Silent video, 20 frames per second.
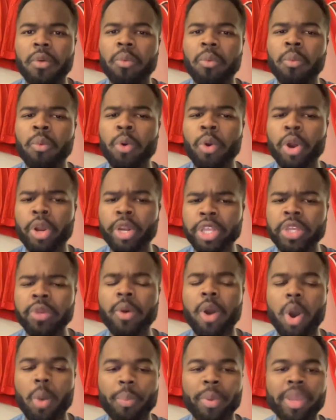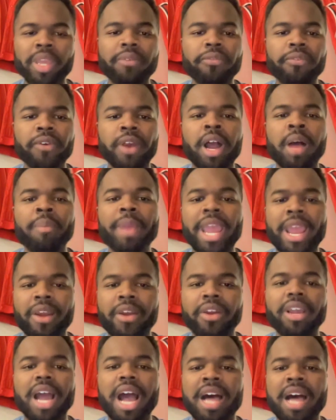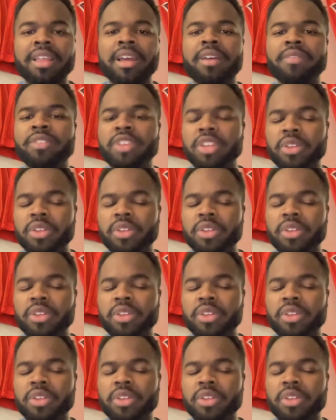what are you hoping from Erik Haula?